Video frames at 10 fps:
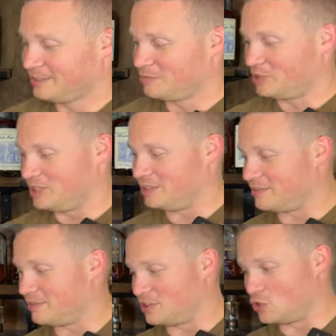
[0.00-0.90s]
be
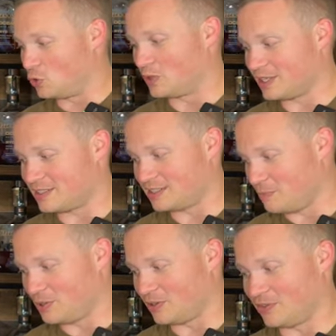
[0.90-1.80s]
enjoying
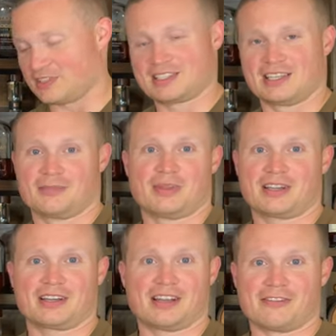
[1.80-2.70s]
sipping on this thing. I'm not
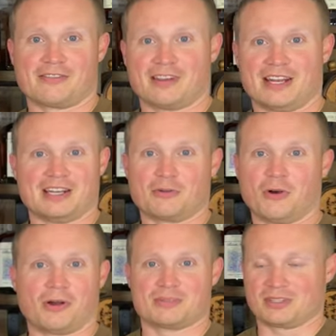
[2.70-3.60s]
gonna have any
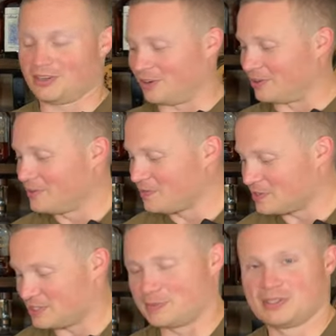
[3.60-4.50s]
qualms at all
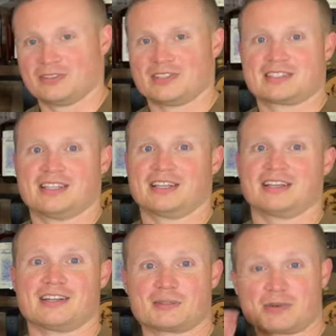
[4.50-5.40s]
sipping on this thing at
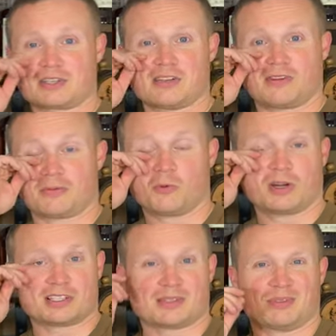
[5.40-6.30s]
night, especially if I'm
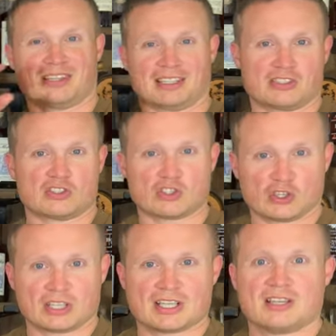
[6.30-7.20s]
wanting something like
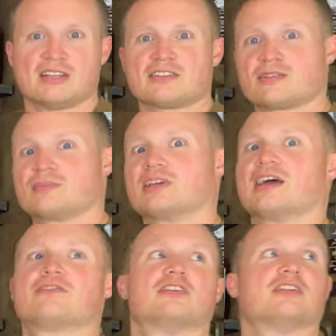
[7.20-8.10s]
desserty, something
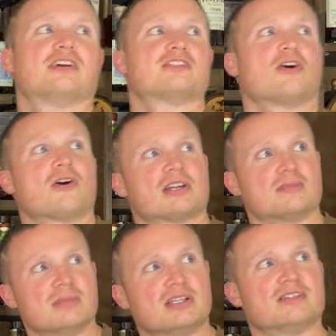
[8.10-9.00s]
after a nice hearty
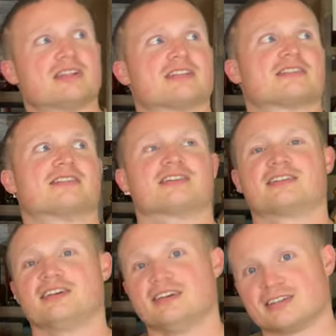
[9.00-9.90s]
meal that's
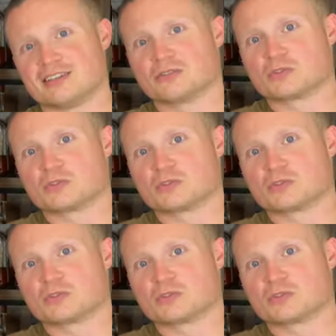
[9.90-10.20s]
like, you know,